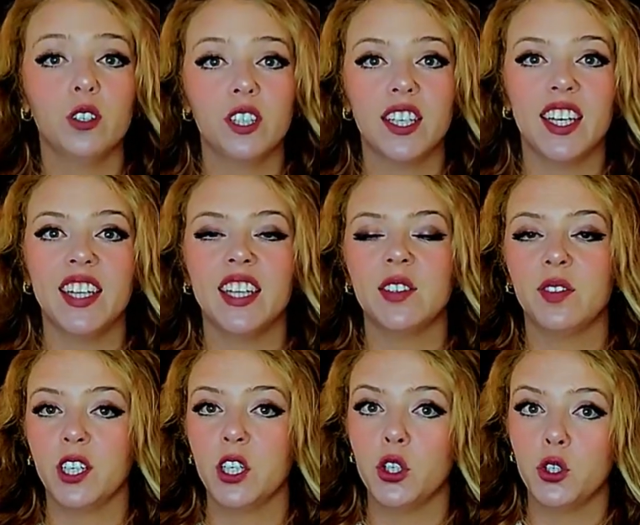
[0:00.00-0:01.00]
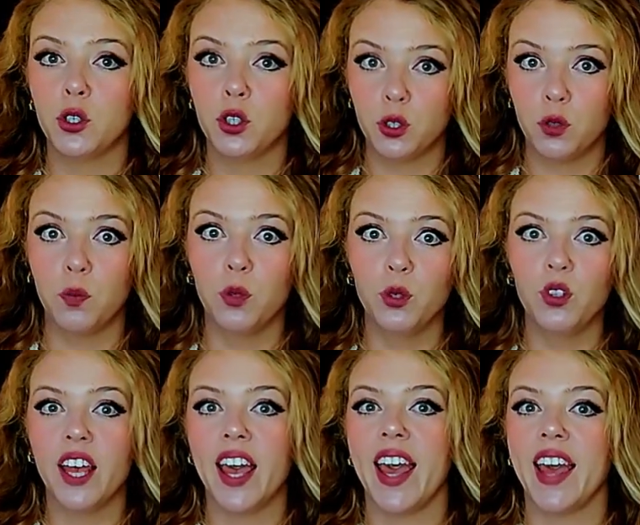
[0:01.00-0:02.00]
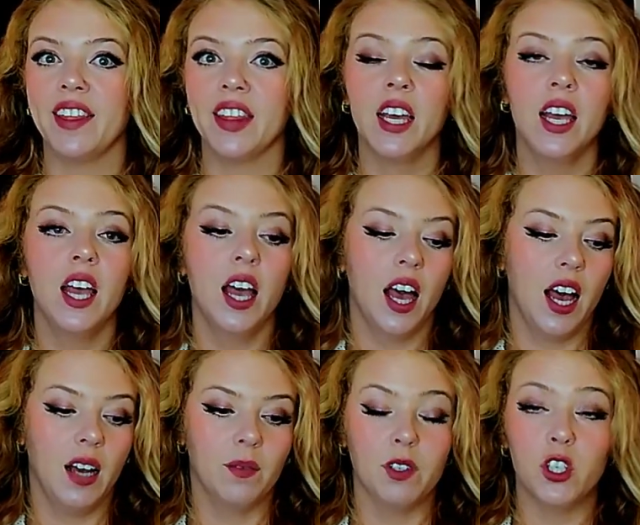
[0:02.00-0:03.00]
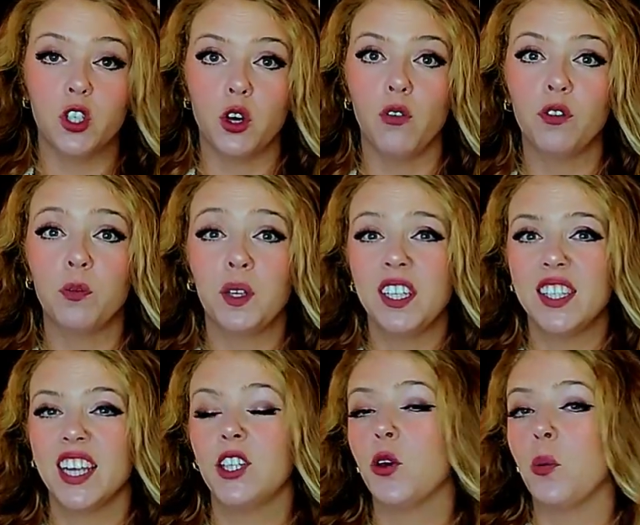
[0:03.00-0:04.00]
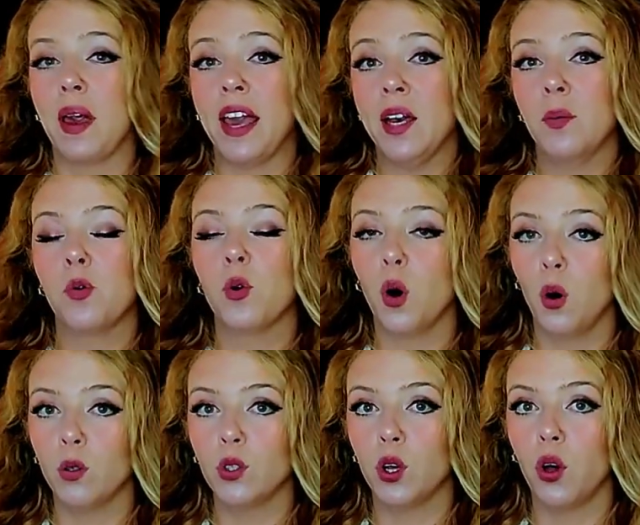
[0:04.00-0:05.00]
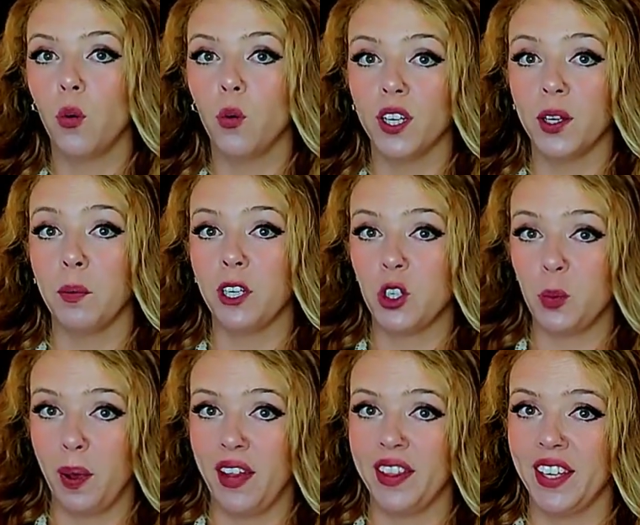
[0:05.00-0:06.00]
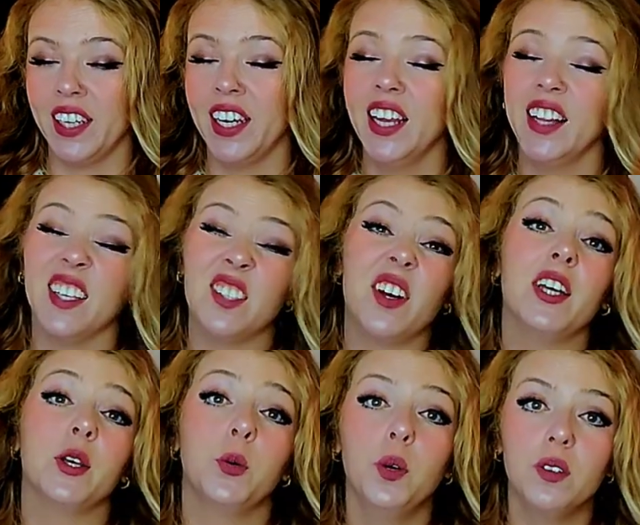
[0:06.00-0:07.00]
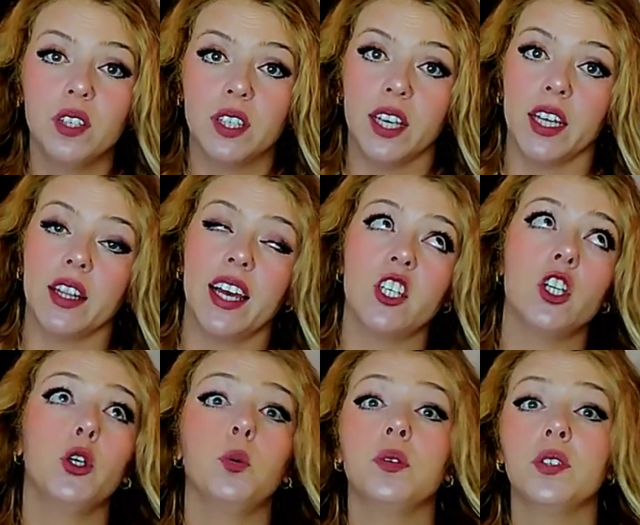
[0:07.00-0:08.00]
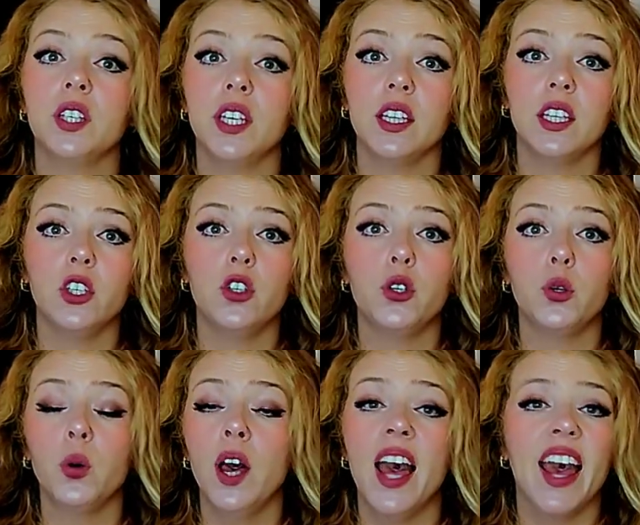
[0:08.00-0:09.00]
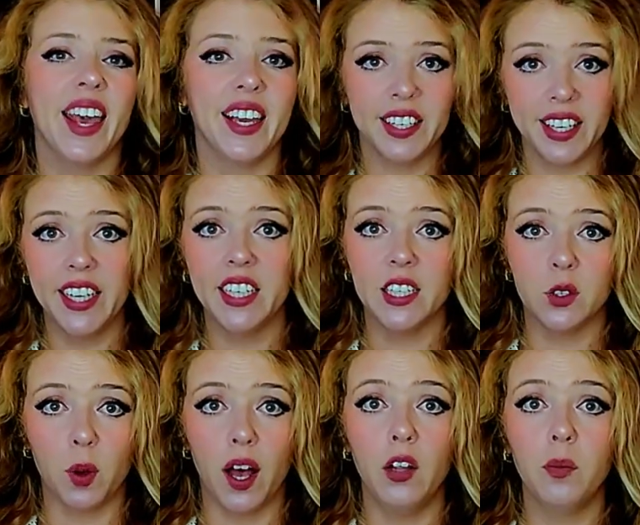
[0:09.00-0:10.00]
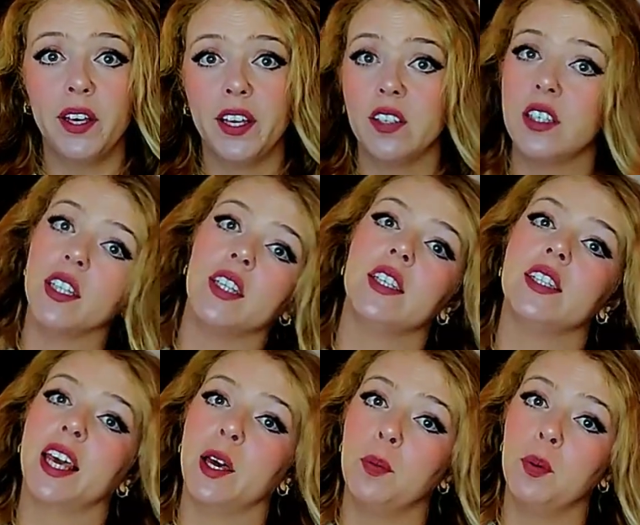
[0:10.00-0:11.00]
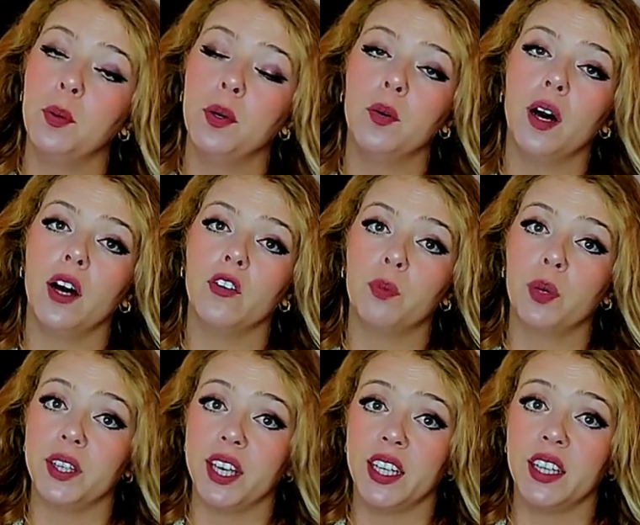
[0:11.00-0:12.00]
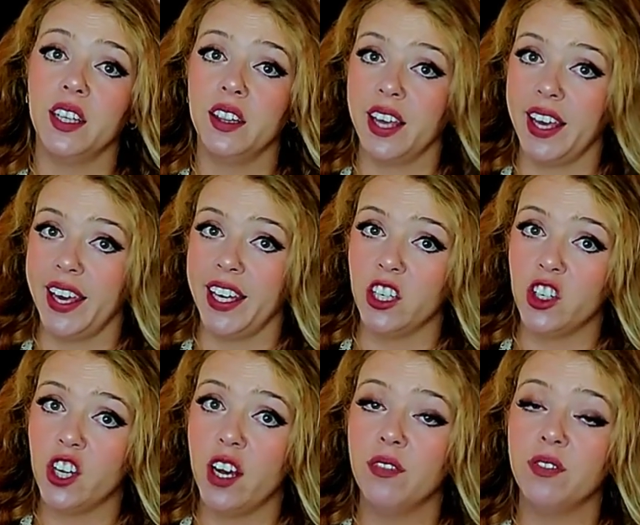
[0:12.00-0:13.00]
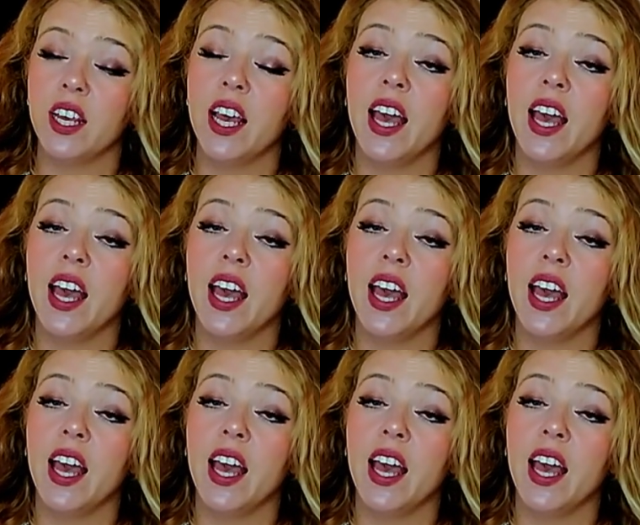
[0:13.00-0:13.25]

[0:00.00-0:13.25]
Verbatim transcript: your skin is very smooth and soft means that your makeup will also work much better. That's why you will see it. Actually, you will see it into hair care as well, because it is capable of protecting the hair shaft